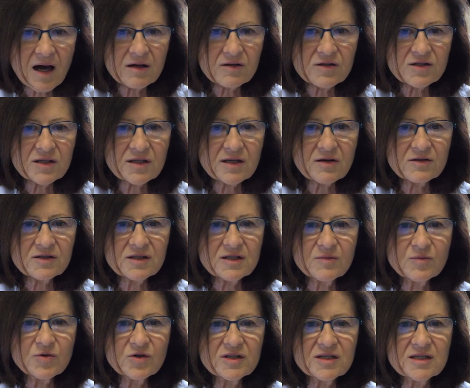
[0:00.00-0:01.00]

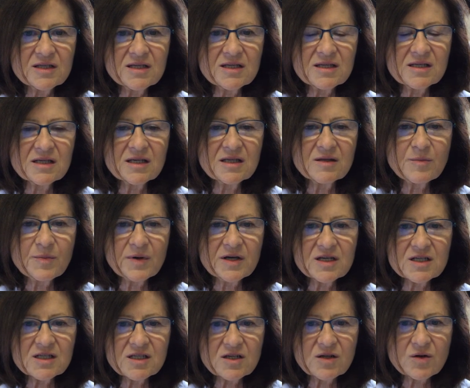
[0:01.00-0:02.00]
autoantibodies in
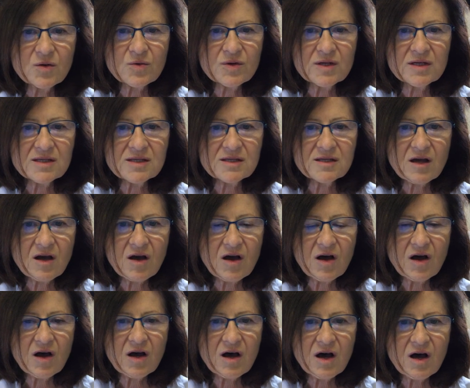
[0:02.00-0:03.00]
patients with
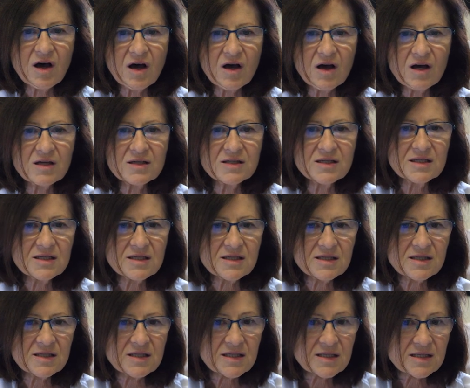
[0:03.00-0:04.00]
this
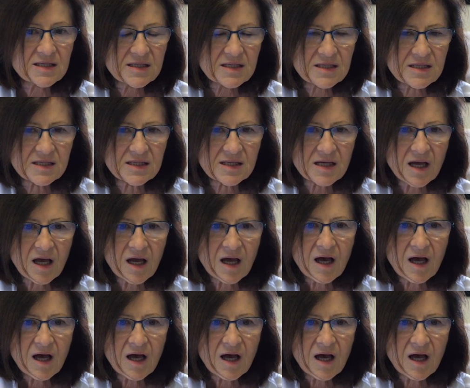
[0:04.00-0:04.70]
disease,